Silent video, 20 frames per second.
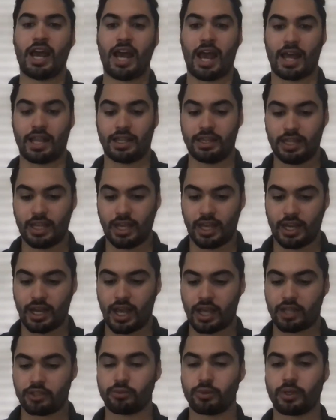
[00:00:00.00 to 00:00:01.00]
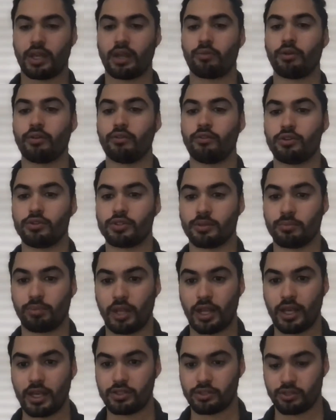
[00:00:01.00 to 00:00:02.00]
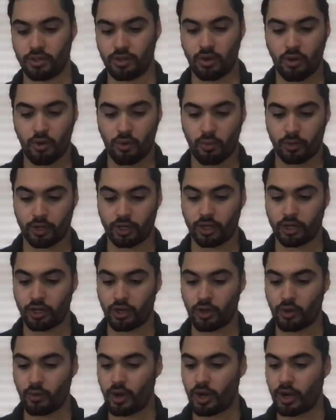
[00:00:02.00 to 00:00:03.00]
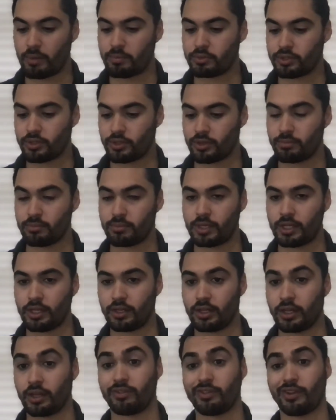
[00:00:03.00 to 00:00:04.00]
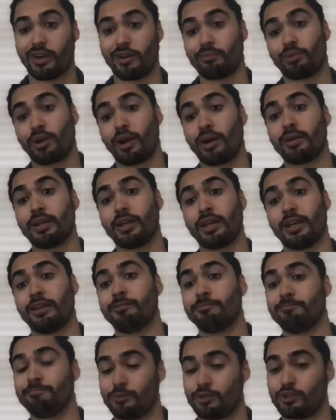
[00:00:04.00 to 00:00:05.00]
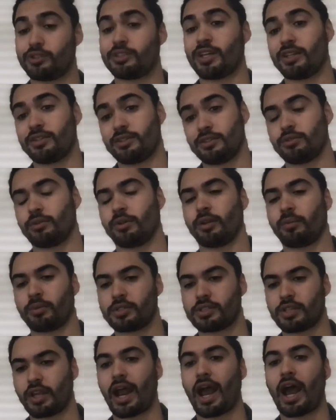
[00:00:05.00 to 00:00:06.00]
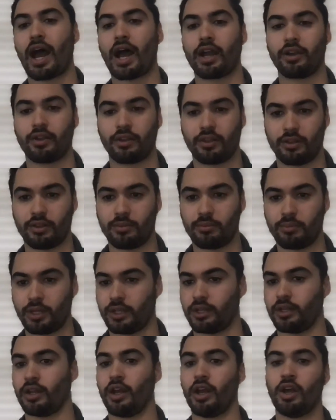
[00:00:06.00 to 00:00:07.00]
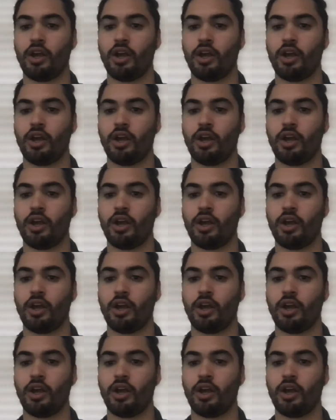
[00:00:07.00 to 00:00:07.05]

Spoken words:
And then as we get reviews in place, we're going to go up to the mean, if not probably 10 to 20% higher than the mean.